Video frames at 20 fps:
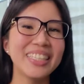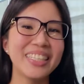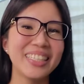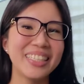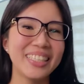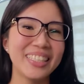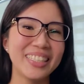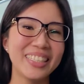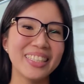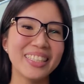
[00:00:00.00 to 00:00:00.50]

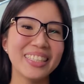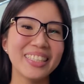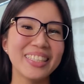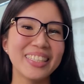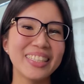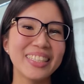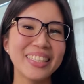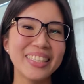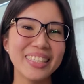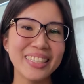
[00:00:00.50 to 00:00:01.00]

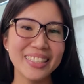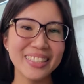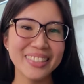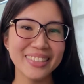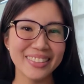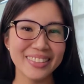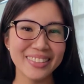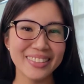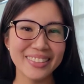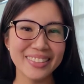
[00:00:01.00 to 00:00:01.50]

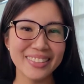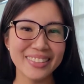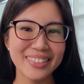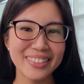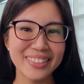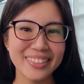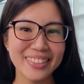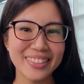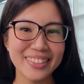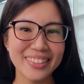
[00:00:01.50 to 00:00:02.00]

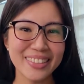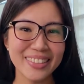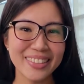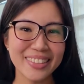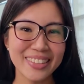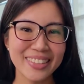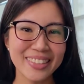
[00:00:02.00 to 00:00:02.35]
(no one is talking)